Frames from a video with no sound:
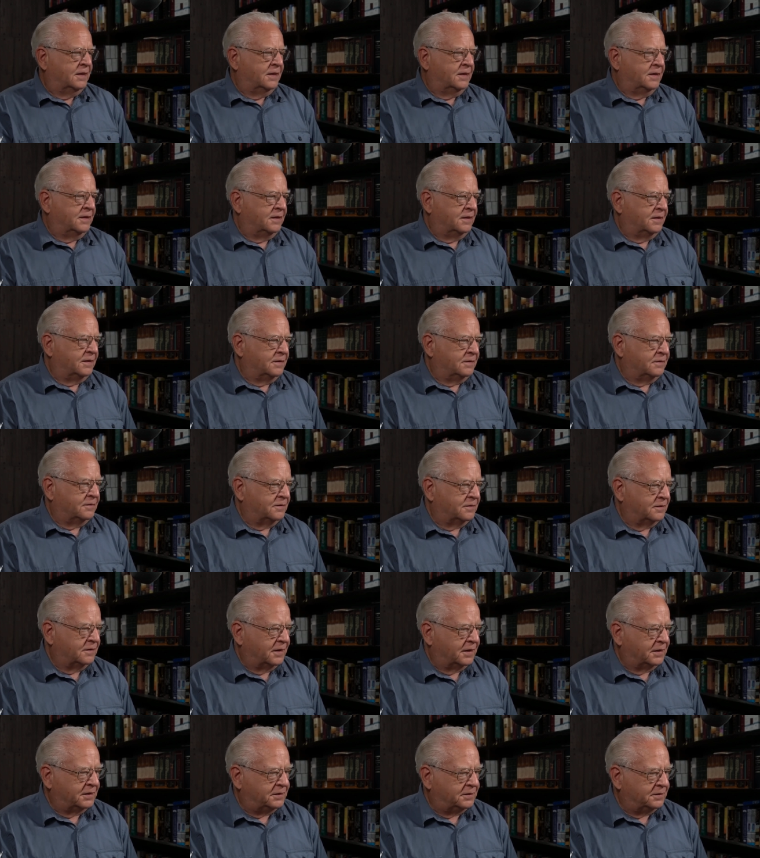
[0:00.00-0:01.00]
Uh, or
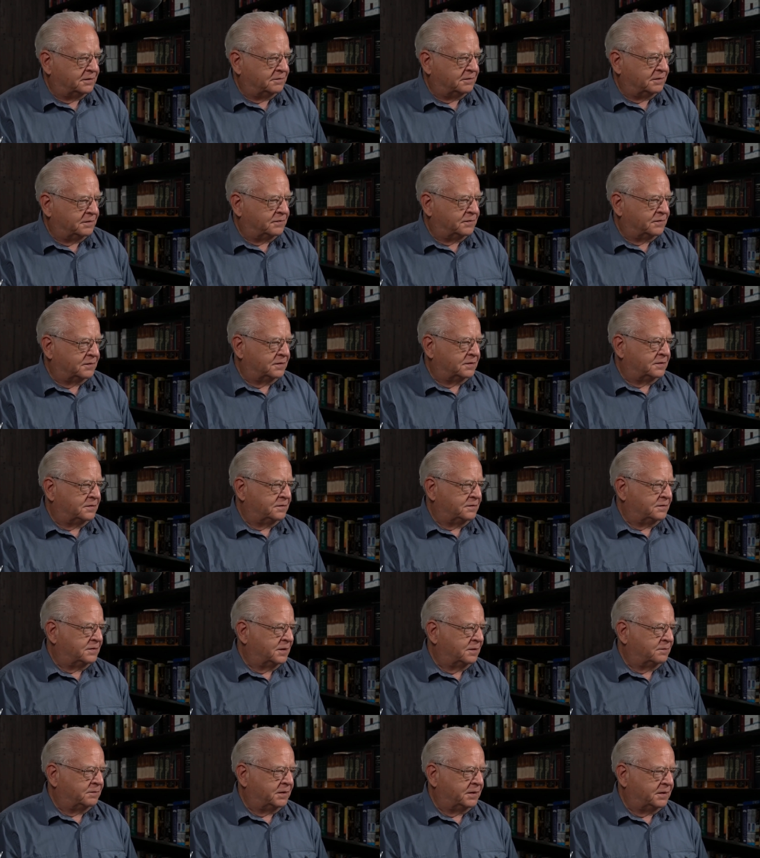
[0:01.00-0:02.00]
I should refer to
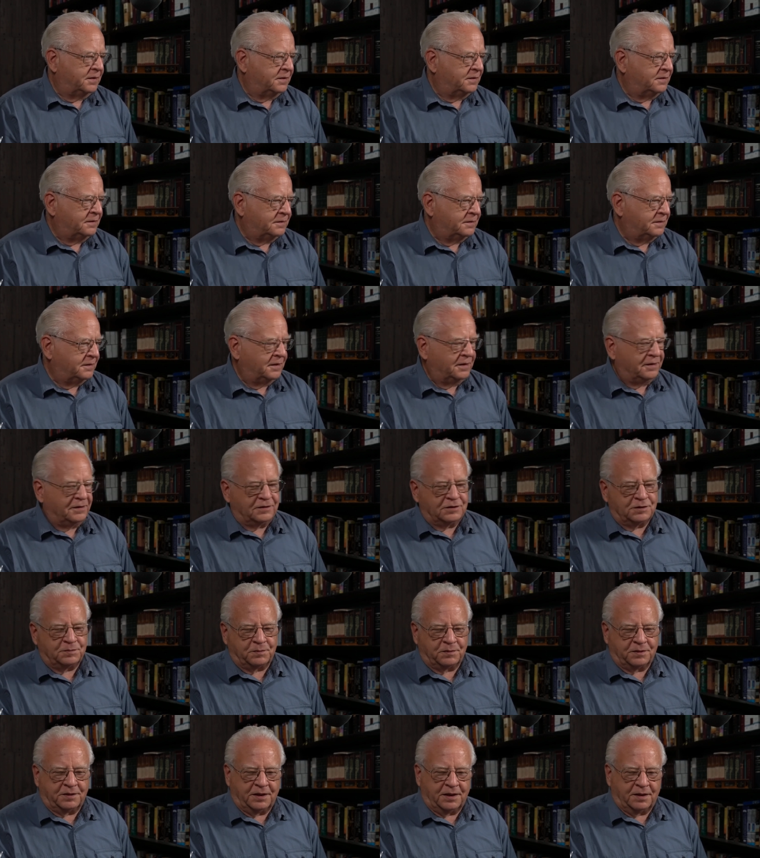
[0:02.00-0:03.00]
something else,
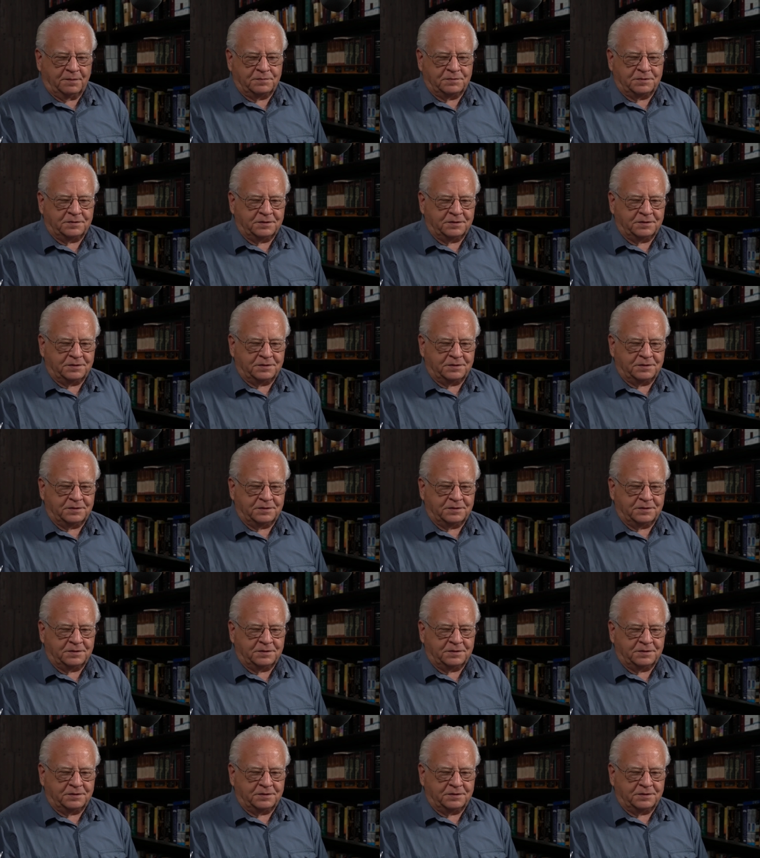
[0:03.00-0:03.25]
perhaps,